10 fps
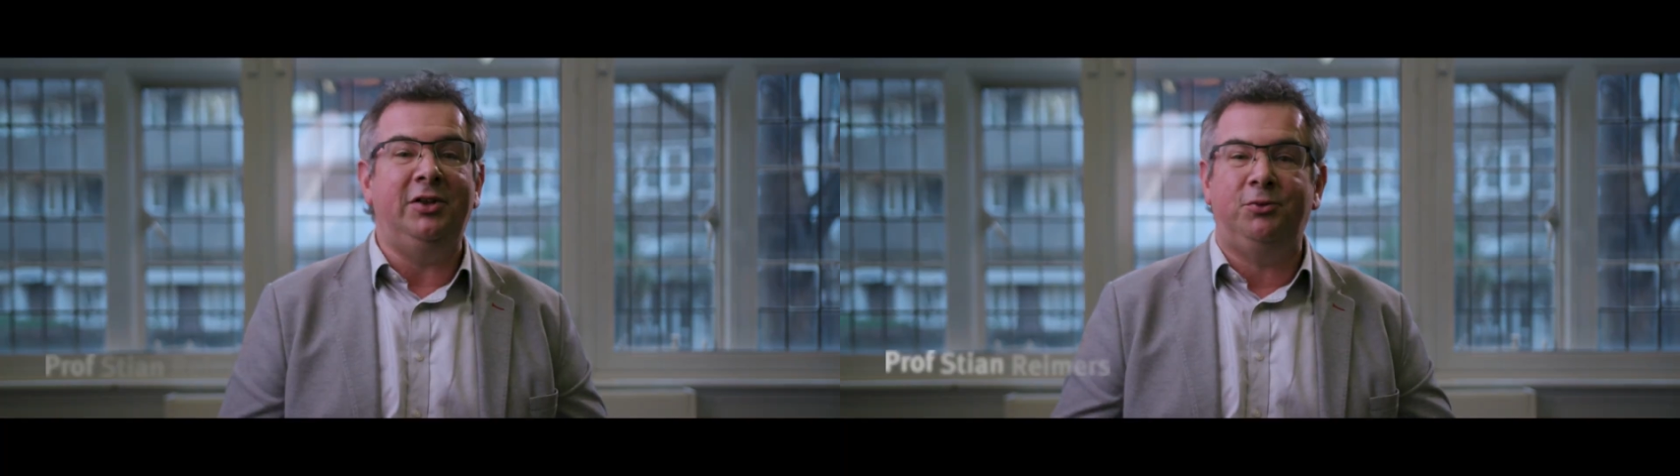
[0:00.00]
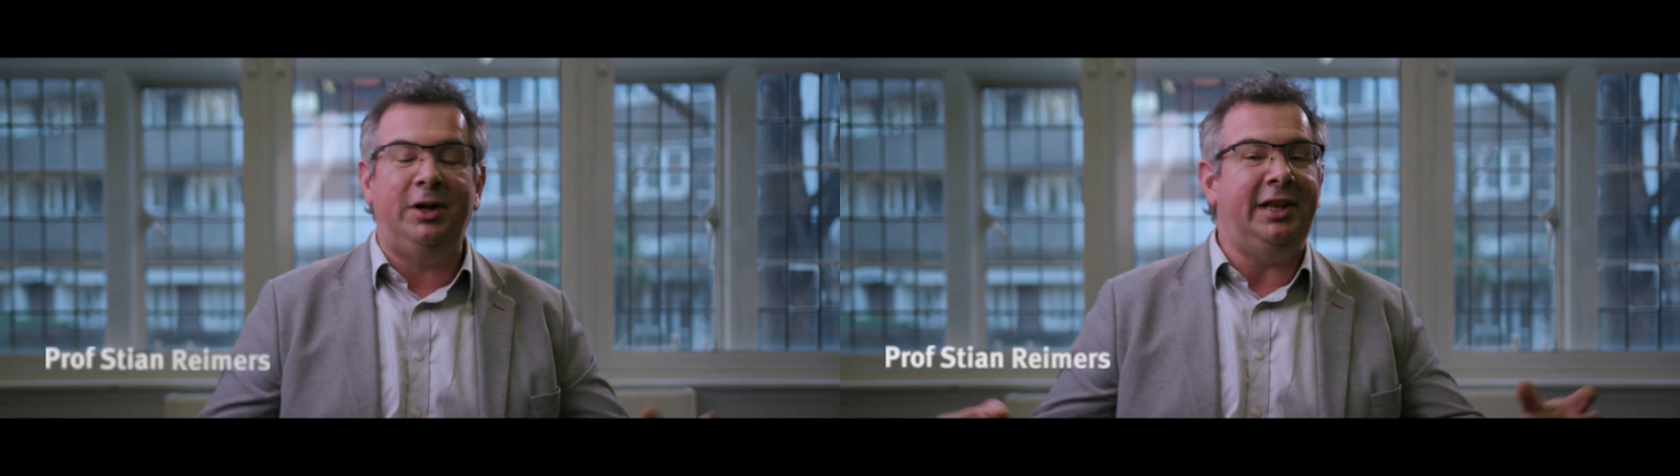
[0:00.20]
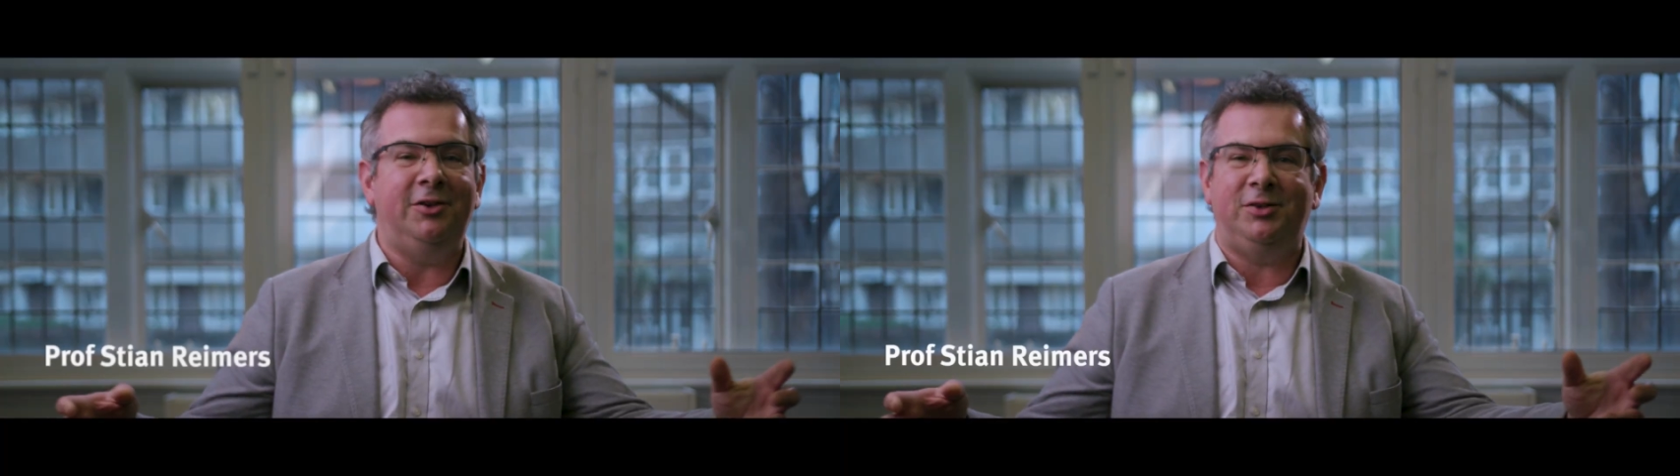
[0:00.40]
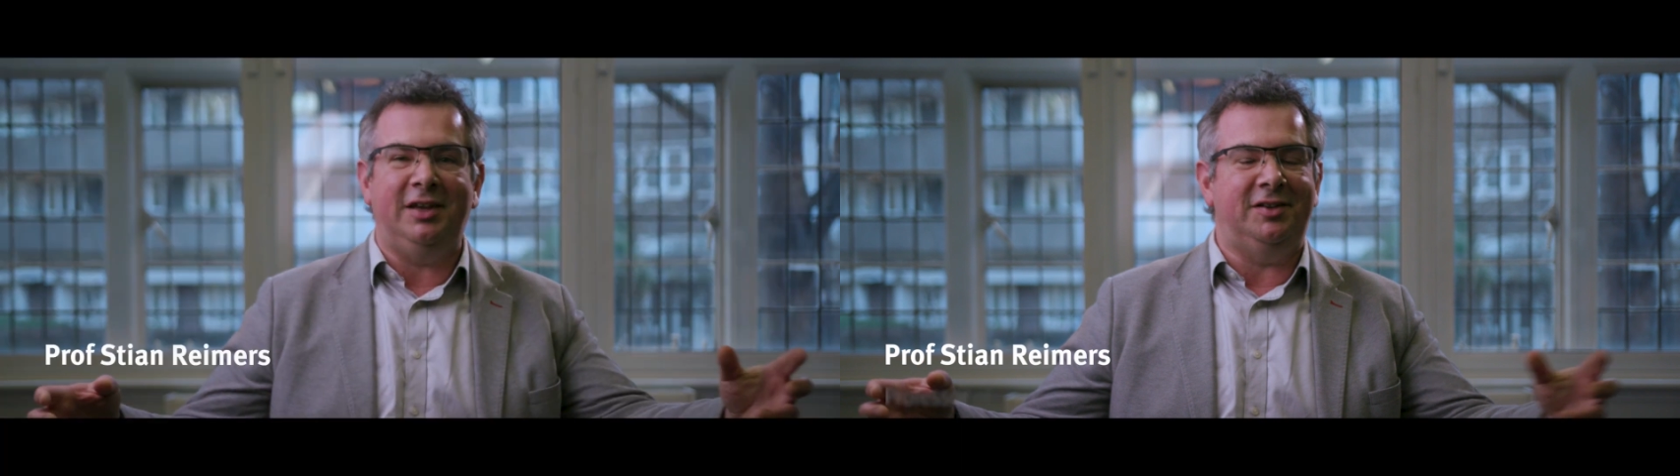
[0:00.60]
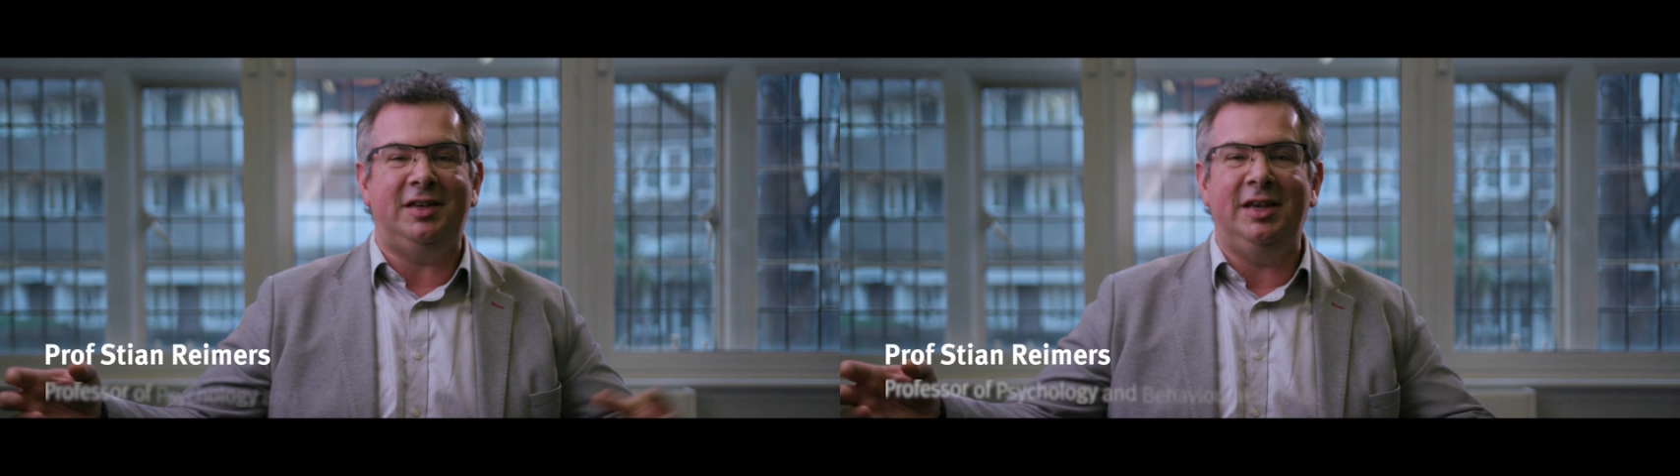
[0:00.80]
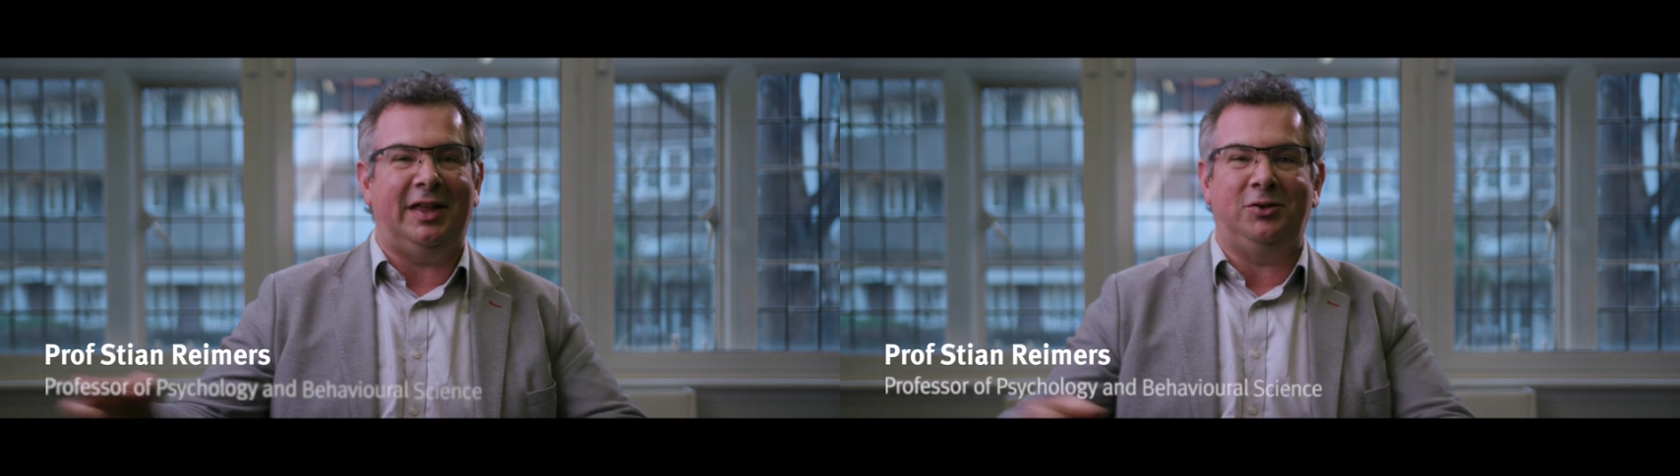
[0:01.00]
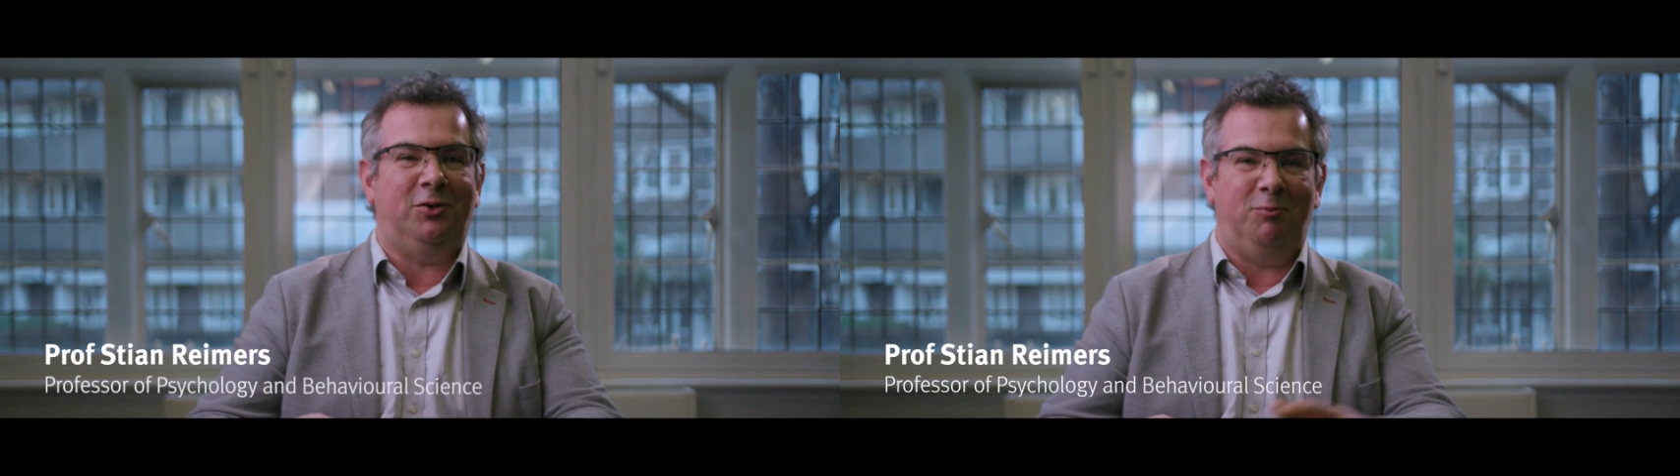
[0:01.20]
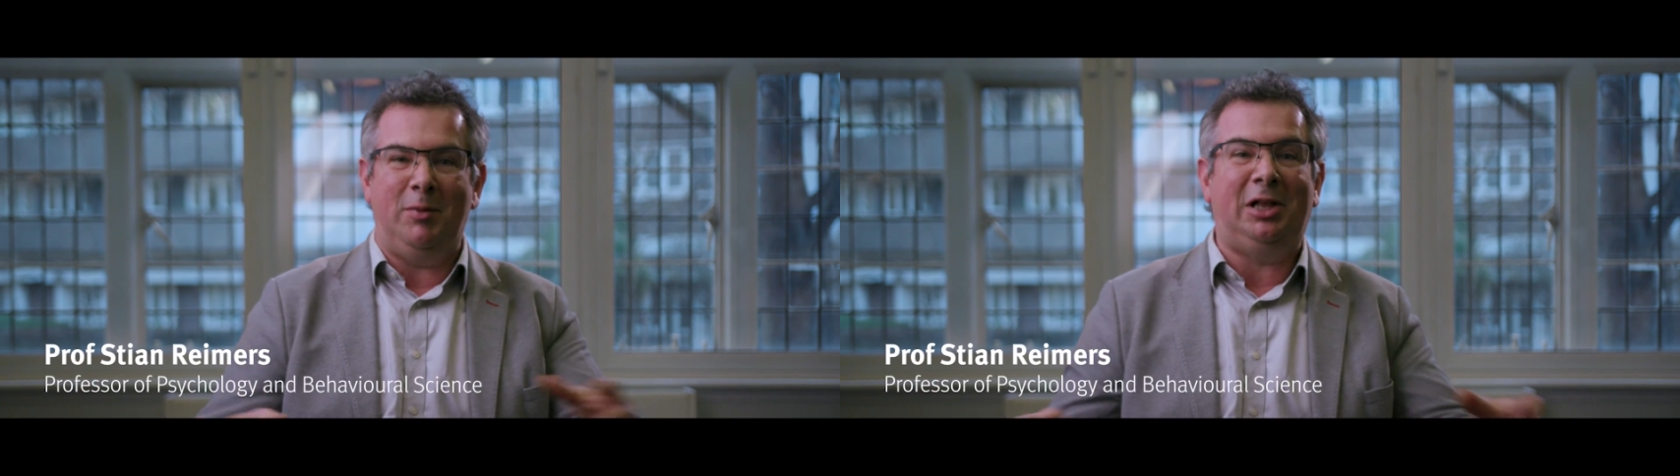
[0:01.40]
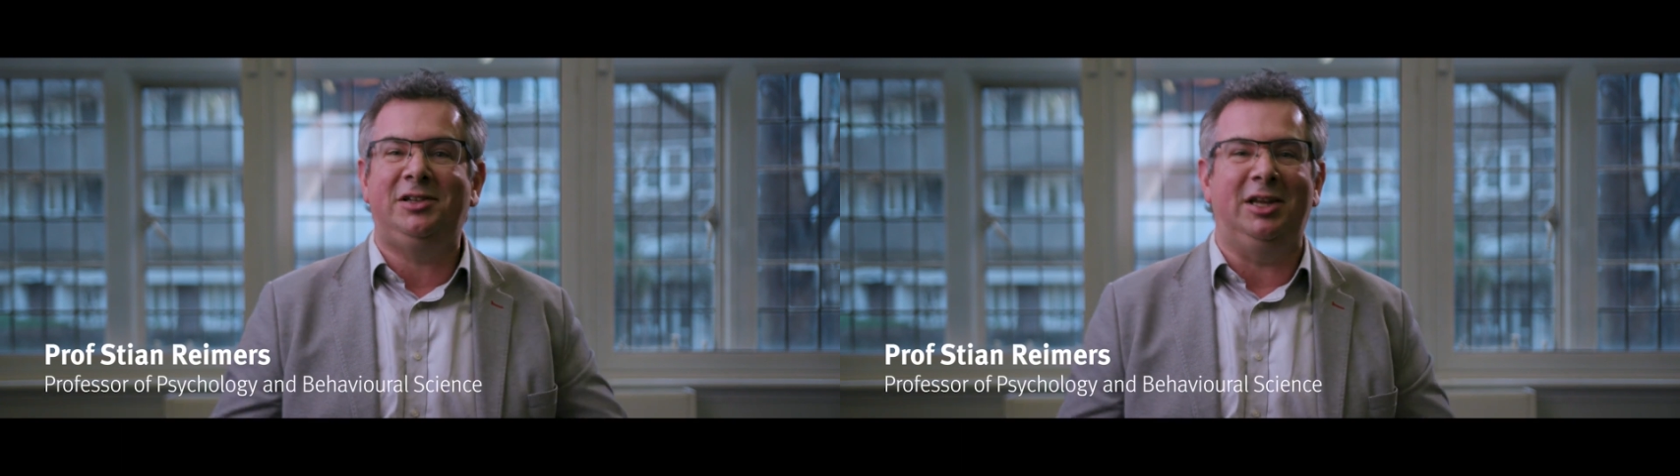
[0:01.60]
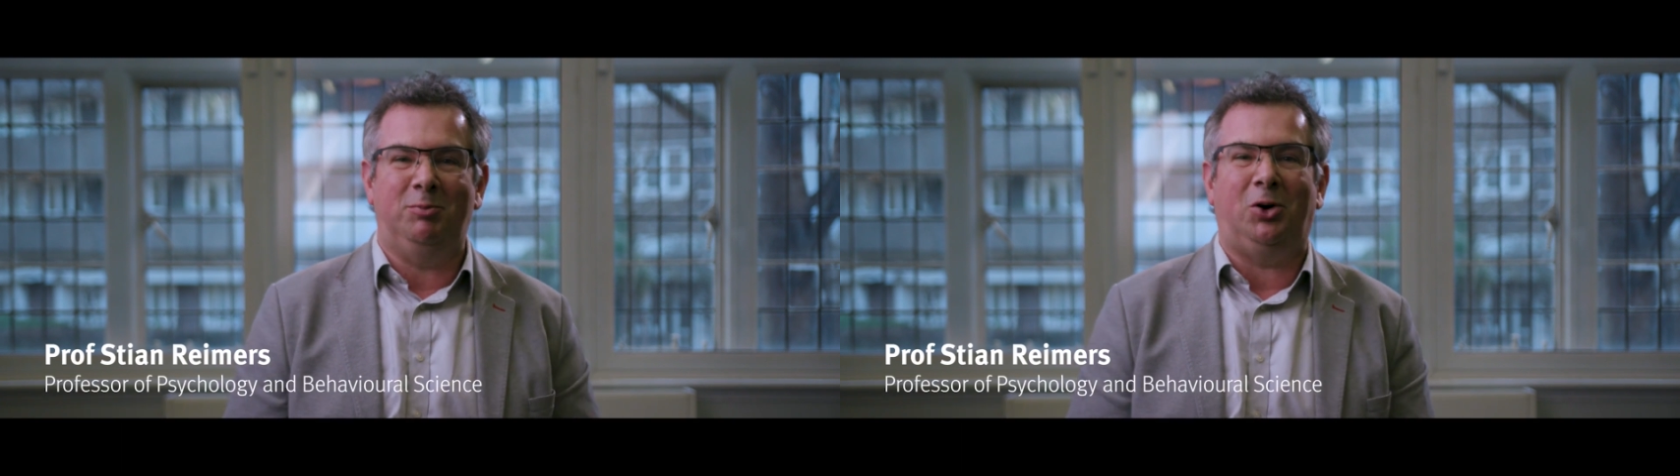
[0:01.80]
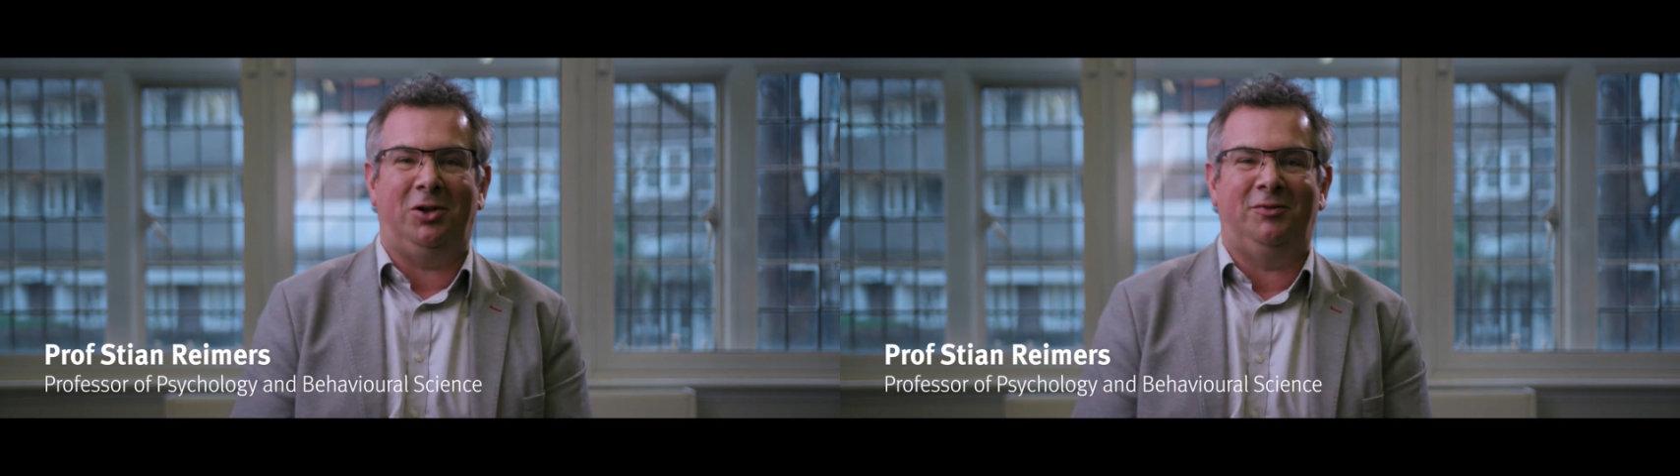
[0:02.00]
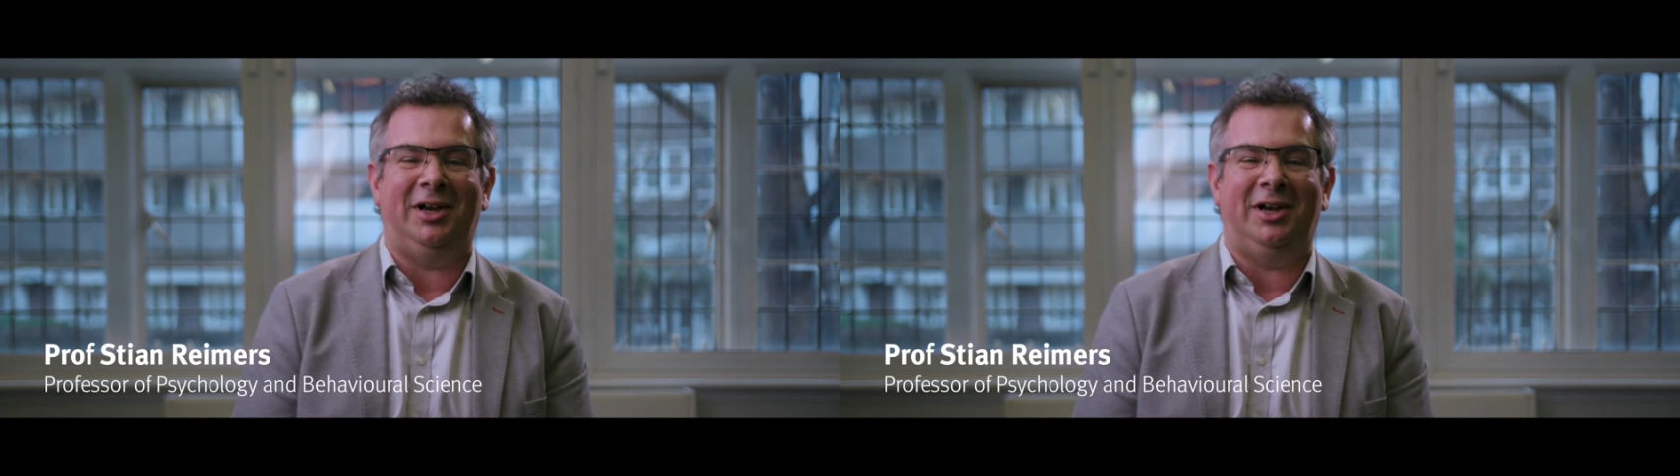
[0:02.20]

But it's really interesting seeing that sort of melting pot